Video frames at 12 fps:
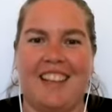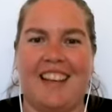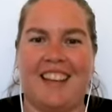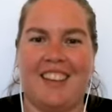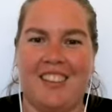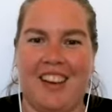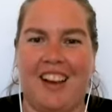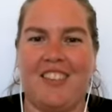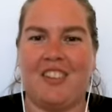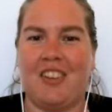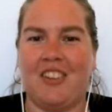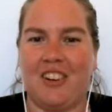Like you have
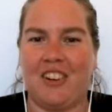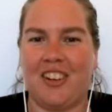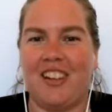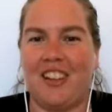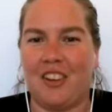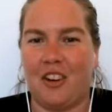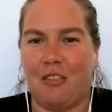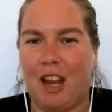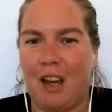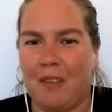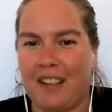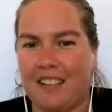to be sure to tell your
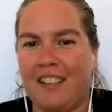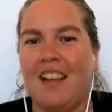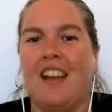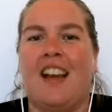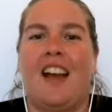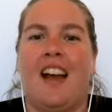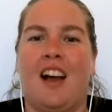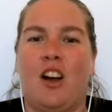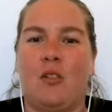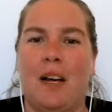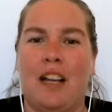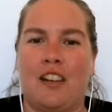rabbits how
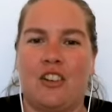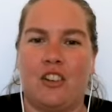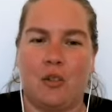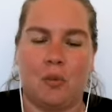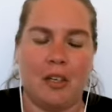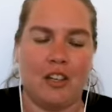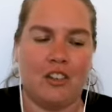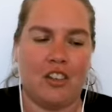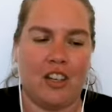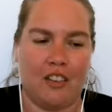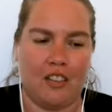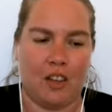much you
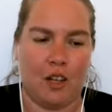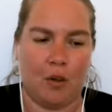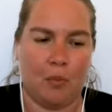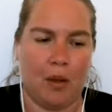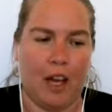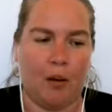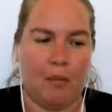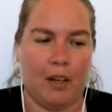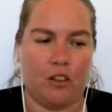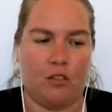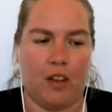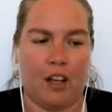appreciate them, how
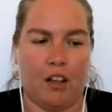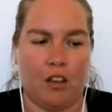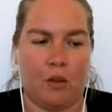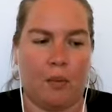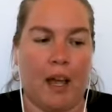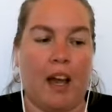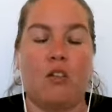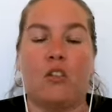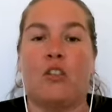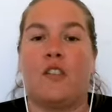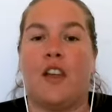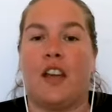much you value them, how
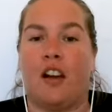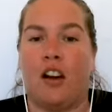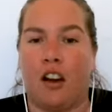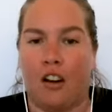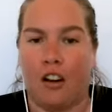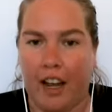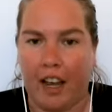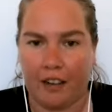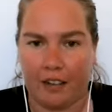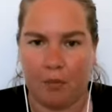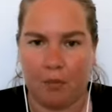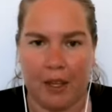good they are at
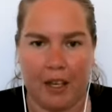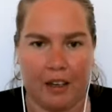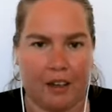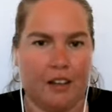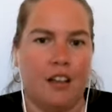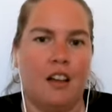something,